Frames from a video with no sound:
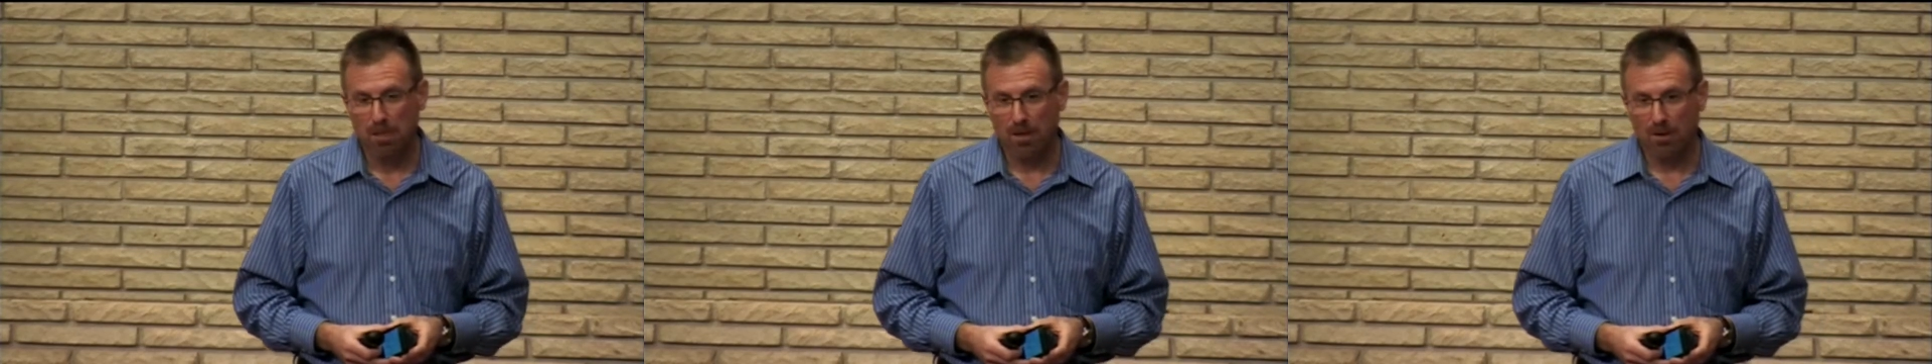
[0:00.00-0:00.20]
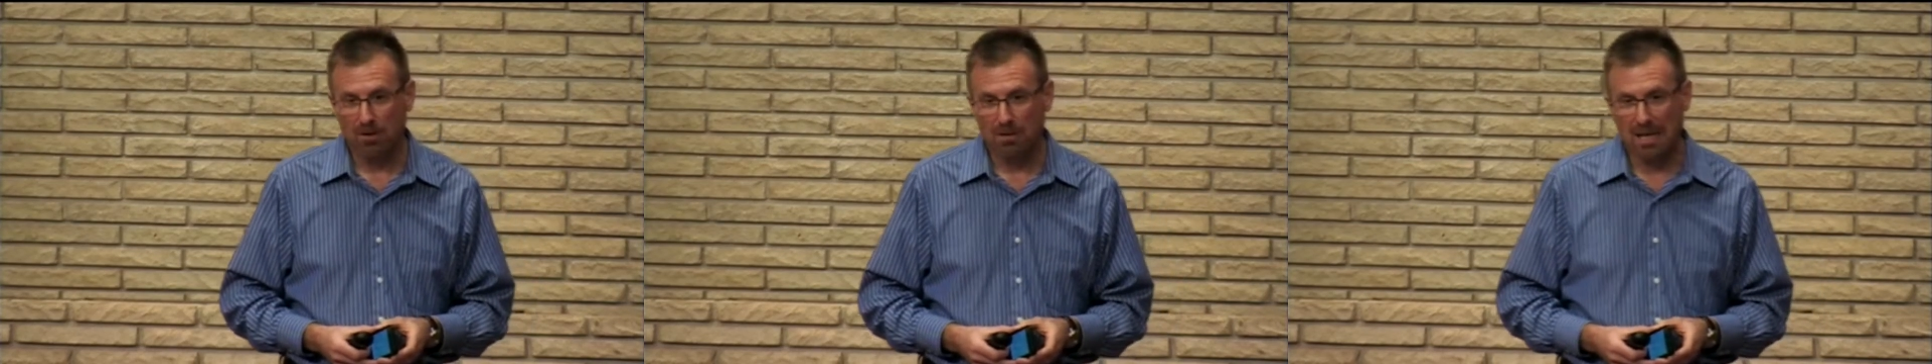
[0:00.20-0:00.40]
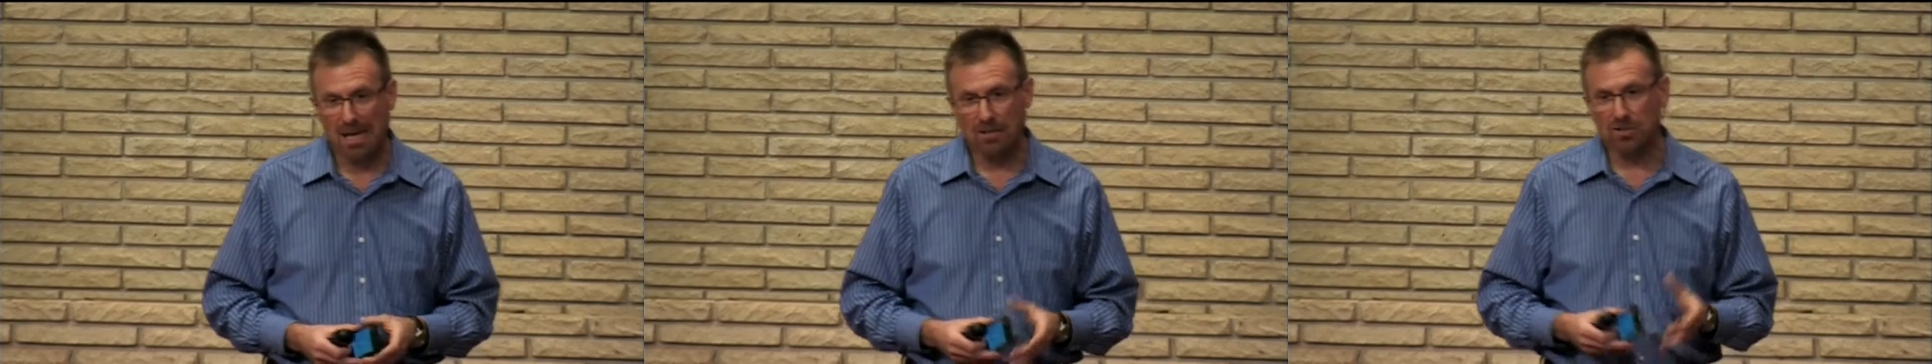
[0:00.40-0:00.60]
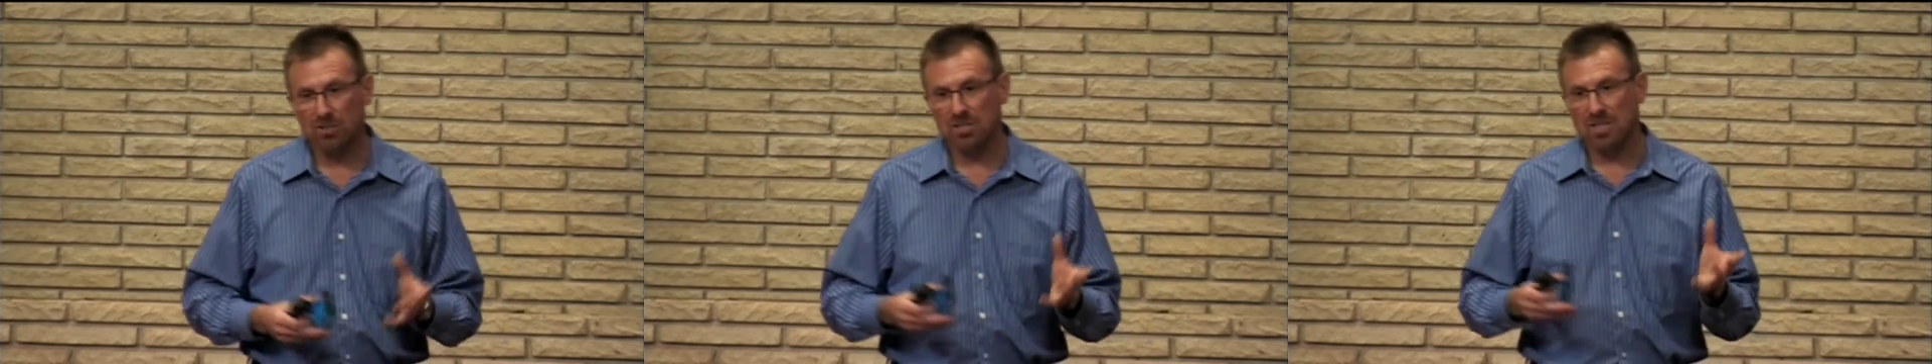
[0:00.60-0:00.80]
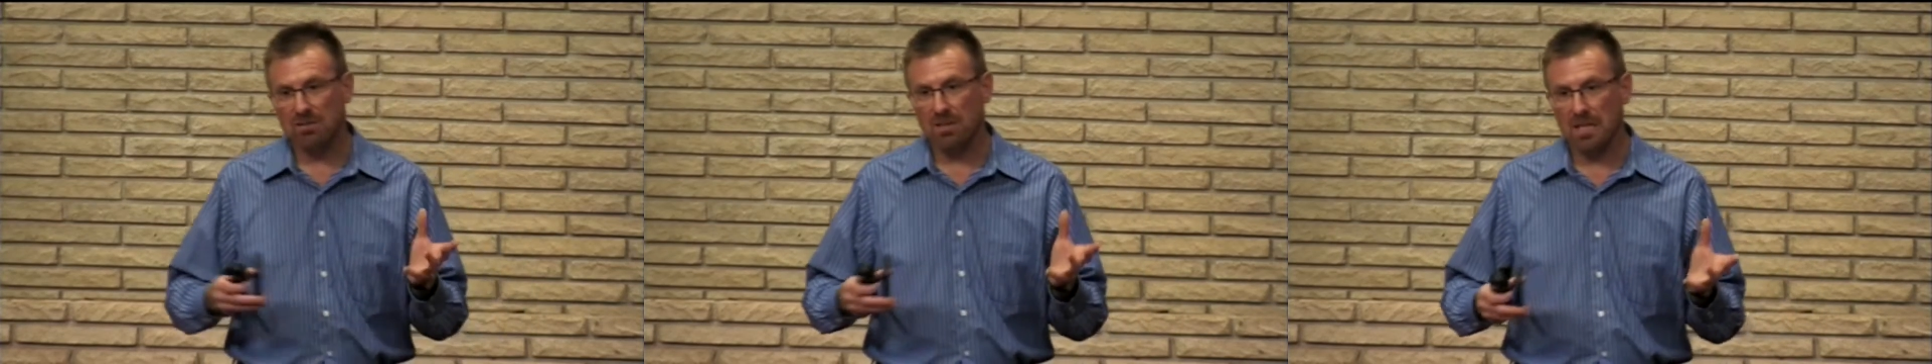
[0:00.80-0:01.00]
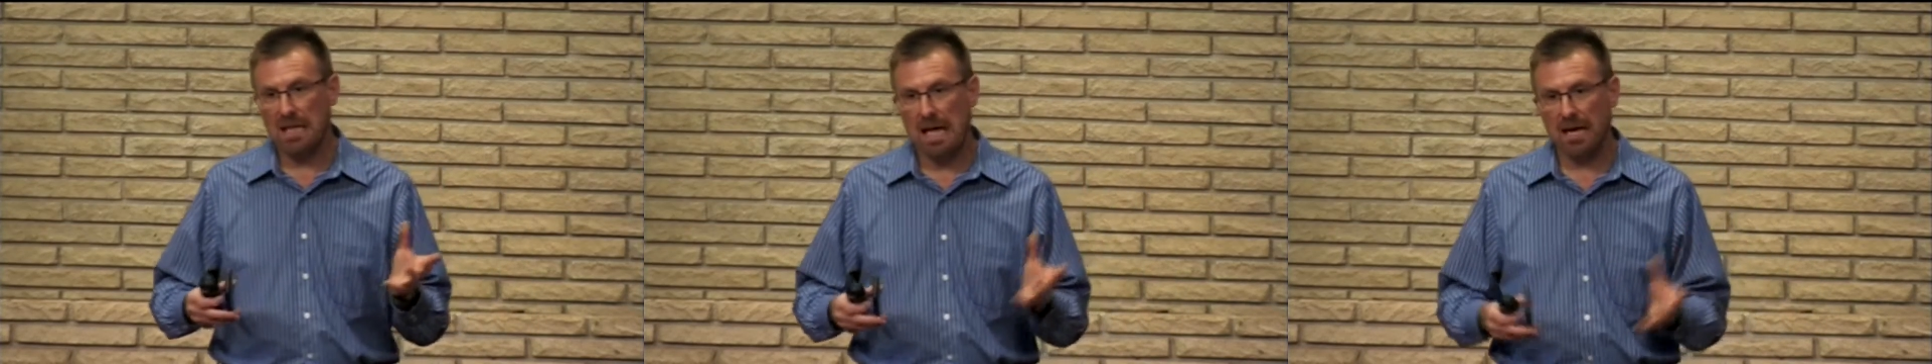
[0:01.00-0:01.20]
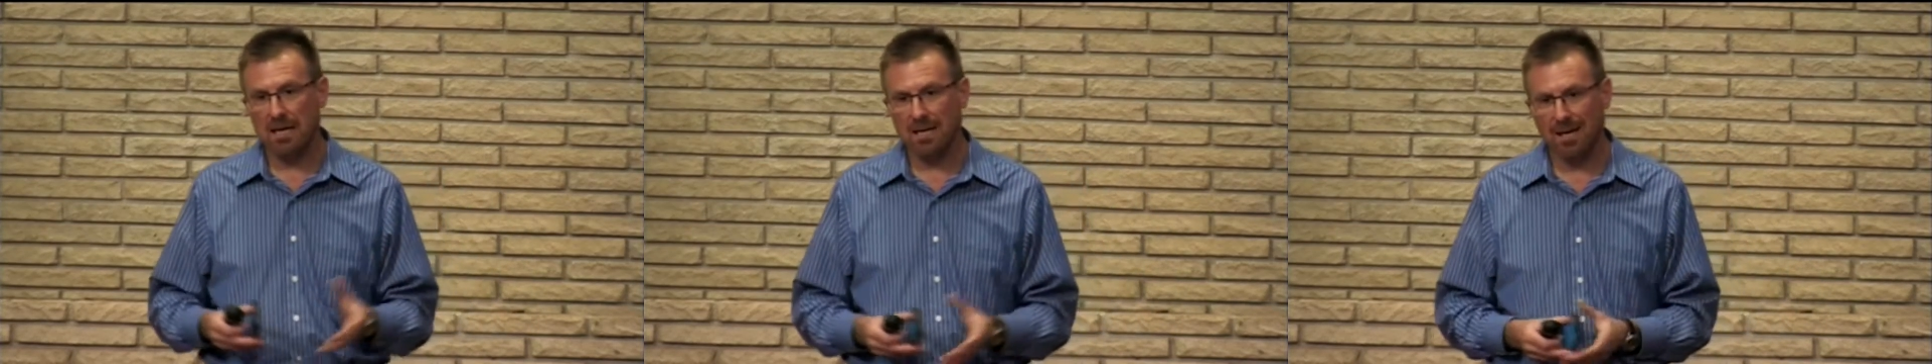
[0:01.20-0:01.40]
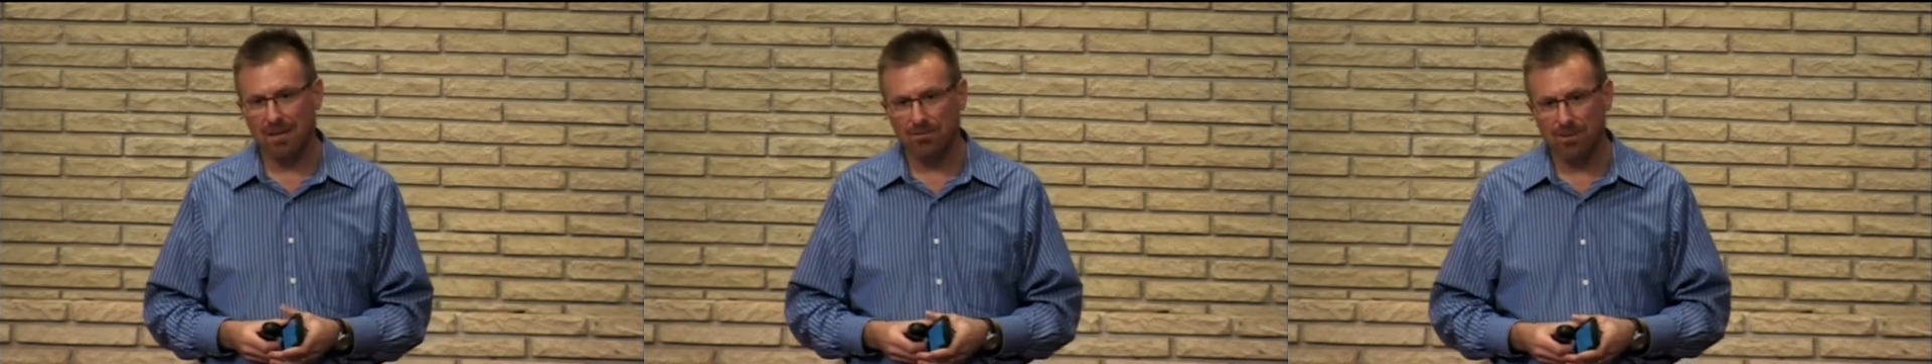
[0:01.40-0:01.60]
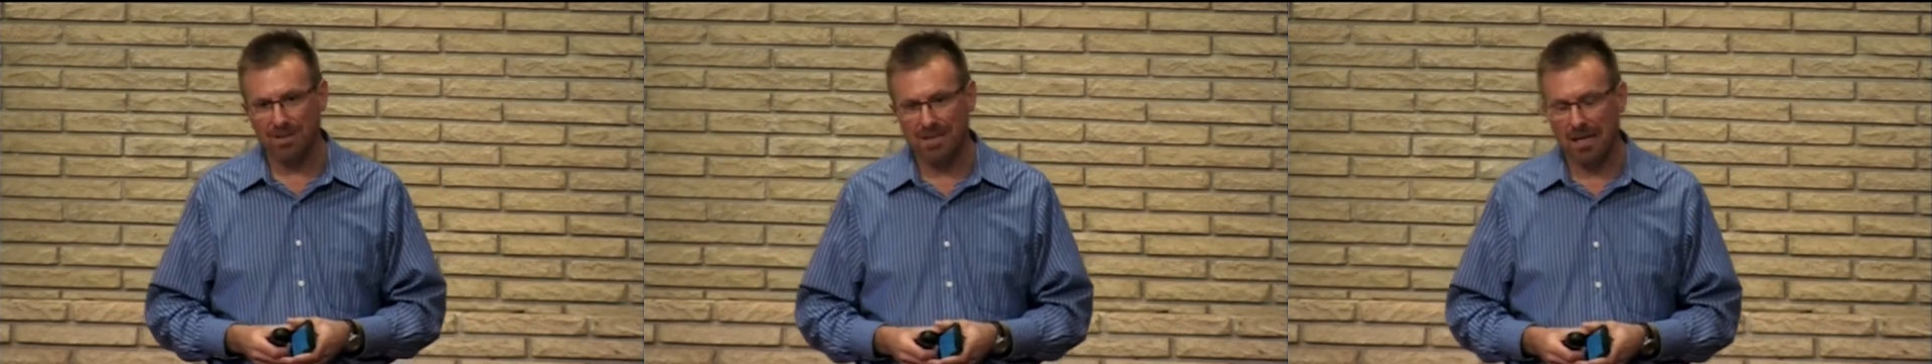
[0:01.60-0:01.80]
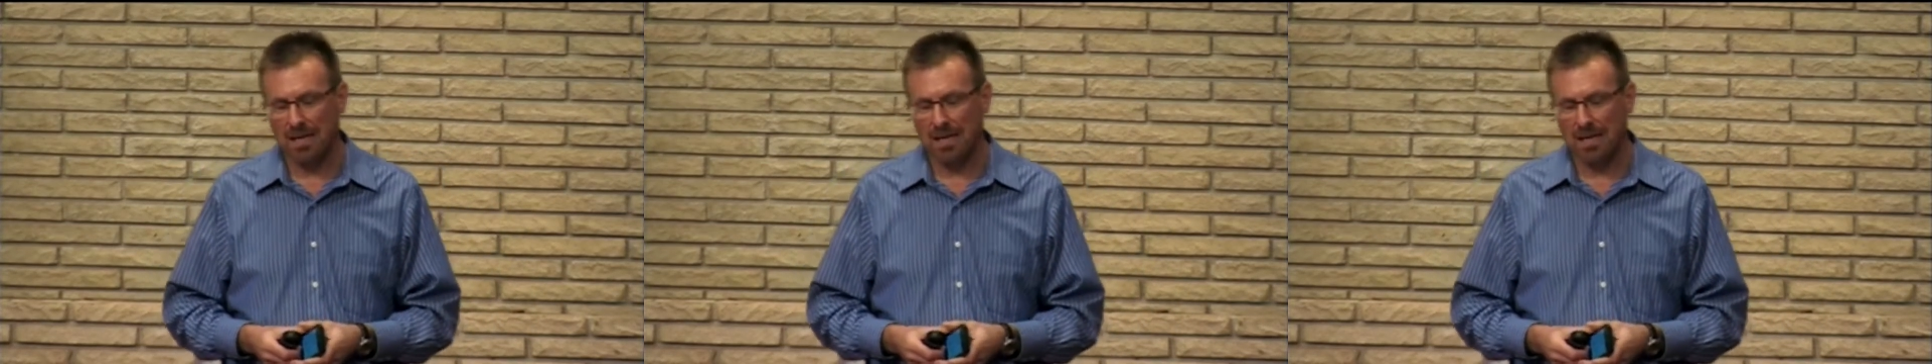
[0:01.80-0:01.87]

A lot of churches have a lot of conflict,